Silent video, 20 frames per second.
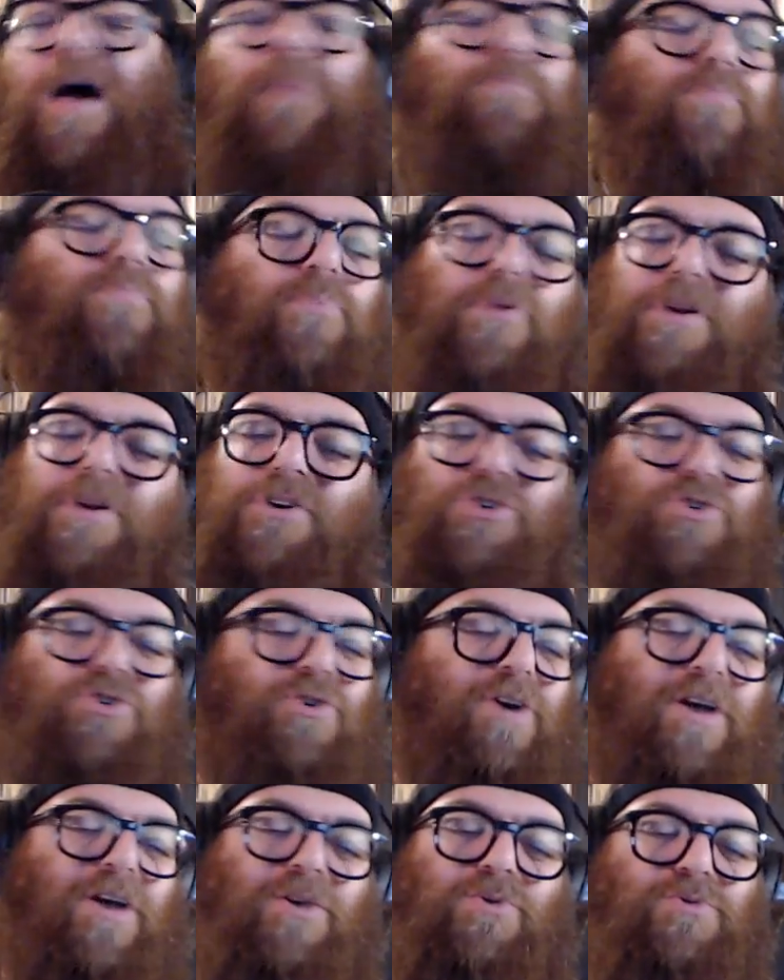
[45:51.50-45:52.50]
I'm pretty
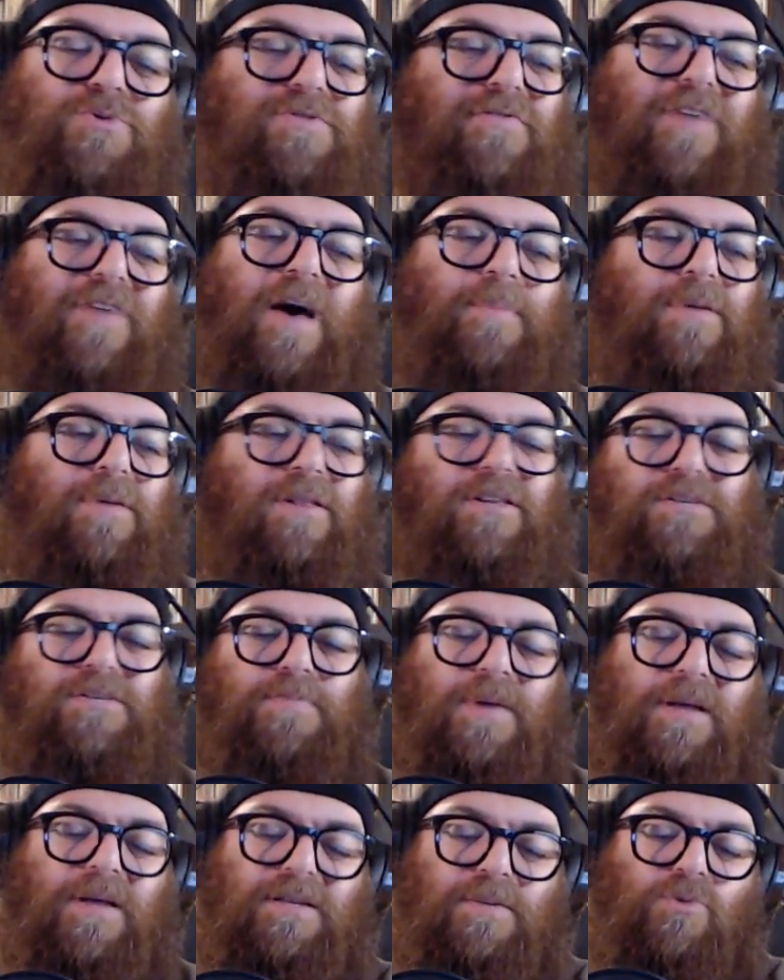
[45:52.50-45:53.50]
sure I used fabulous
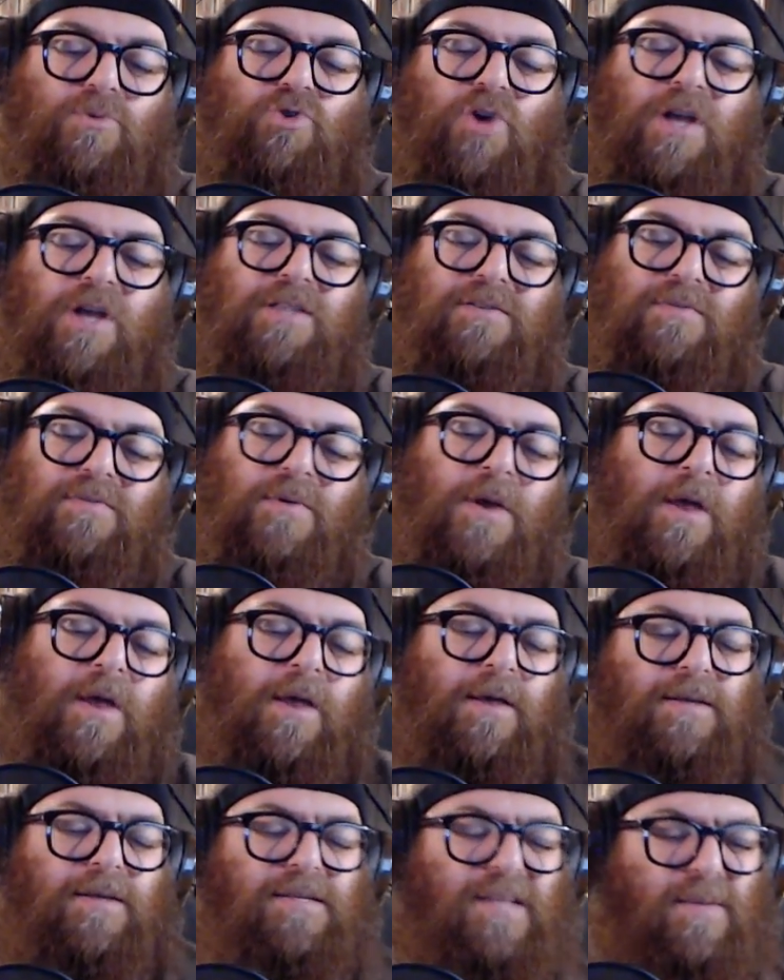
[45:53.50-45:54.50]
because I'm trying to
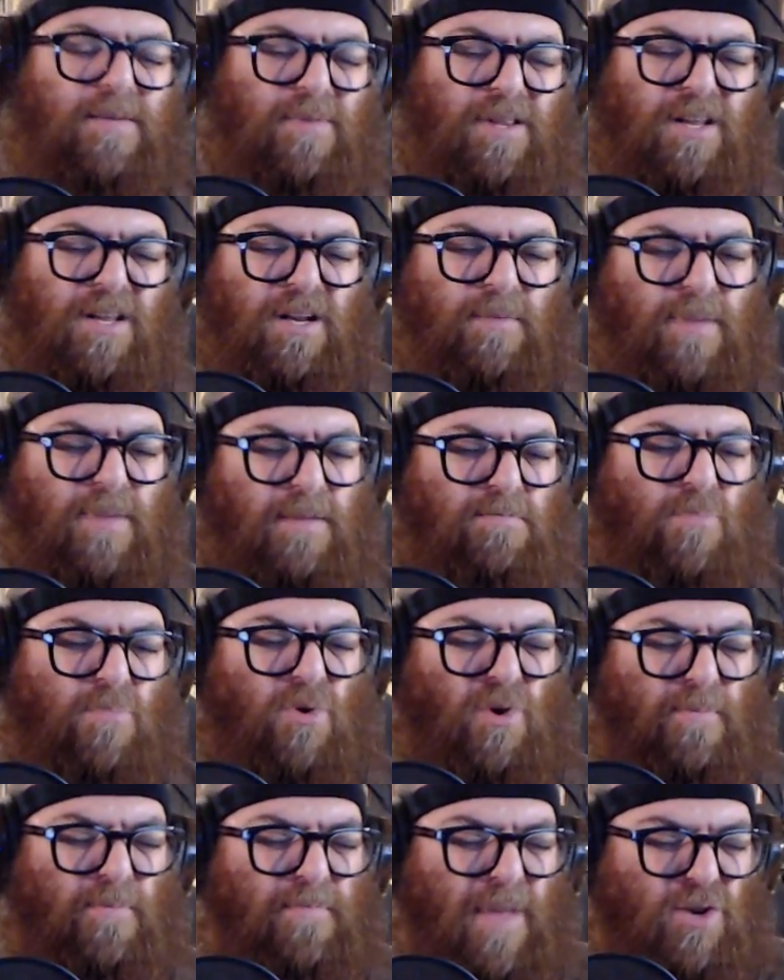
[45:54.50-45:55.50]
seem a little bit
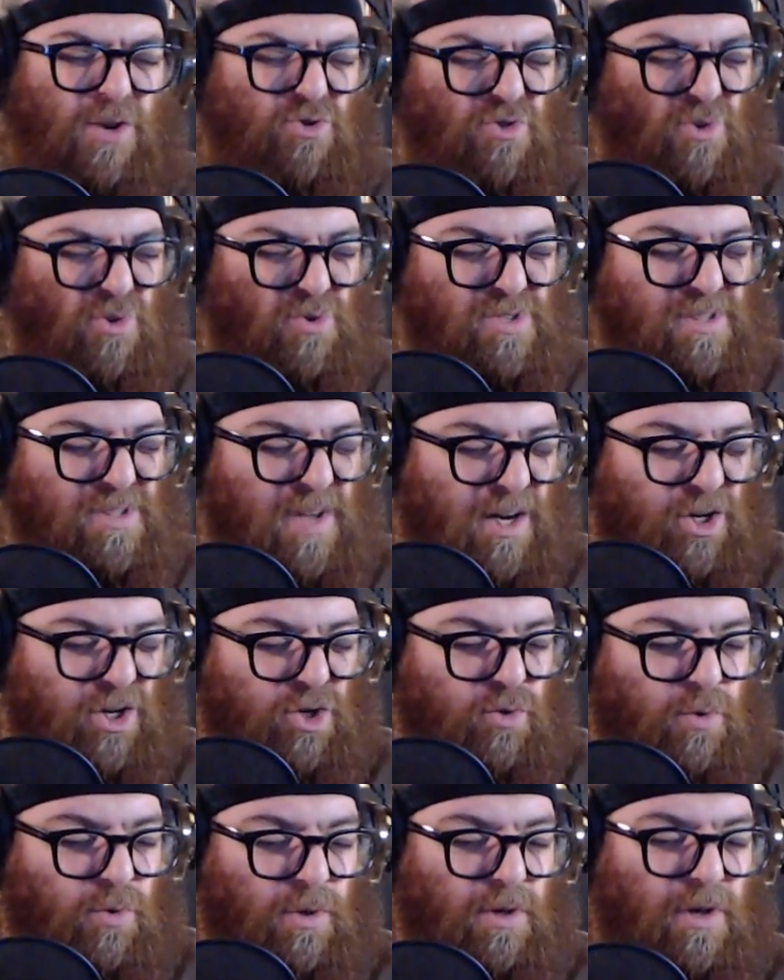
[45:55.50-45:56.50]
more
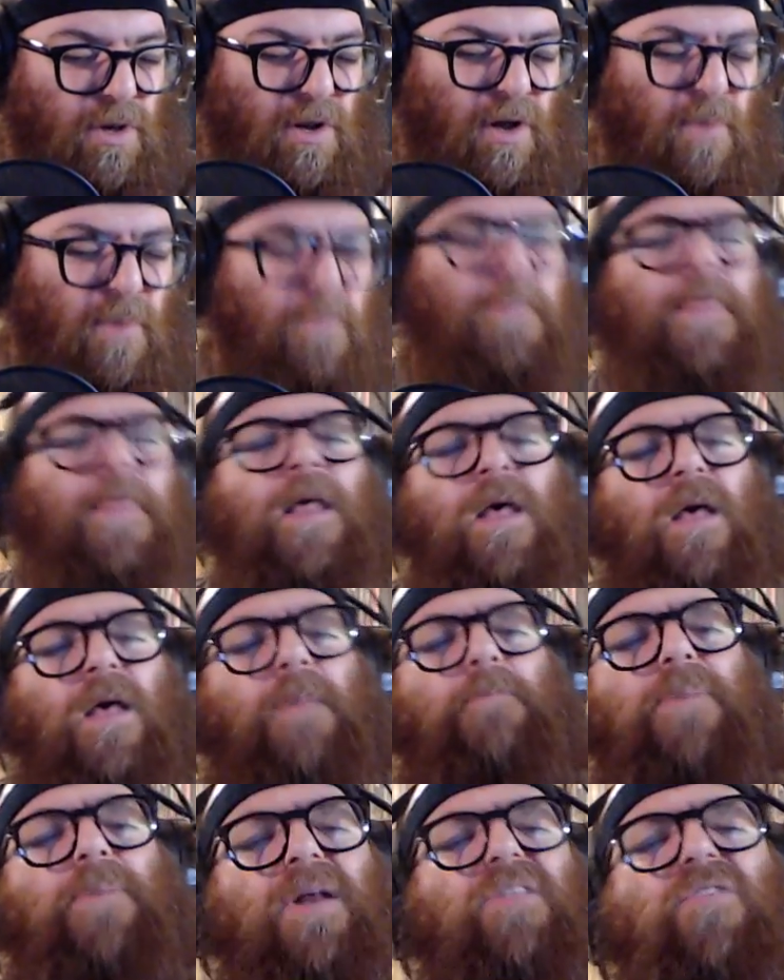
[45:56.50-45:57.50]
metrosexual, you know?
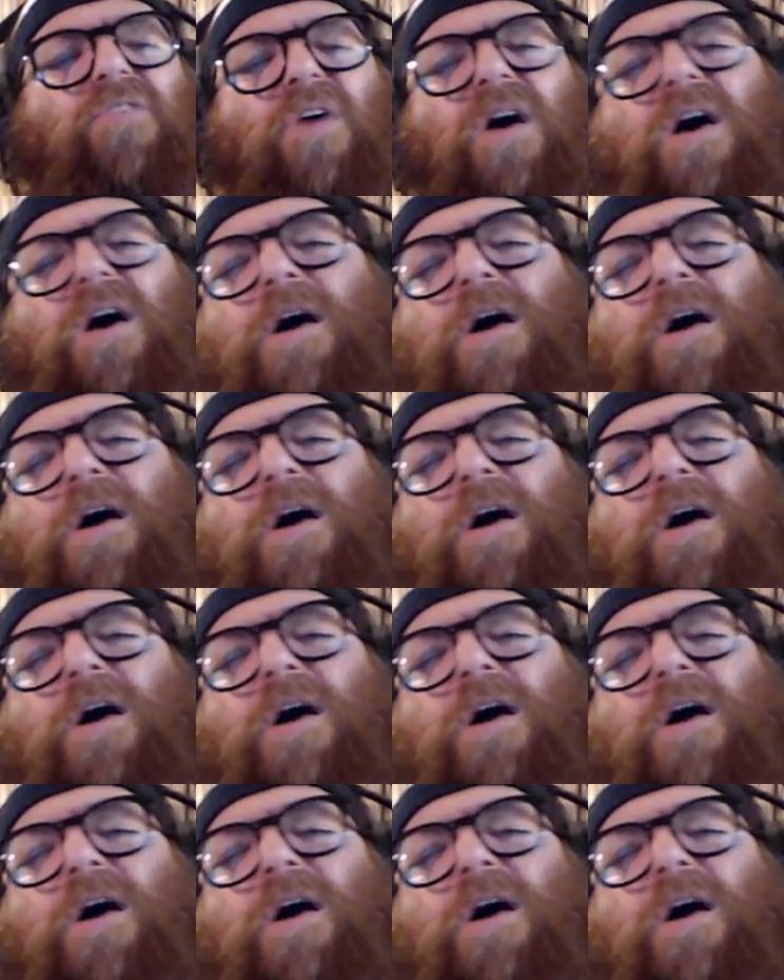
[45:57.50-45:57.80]
But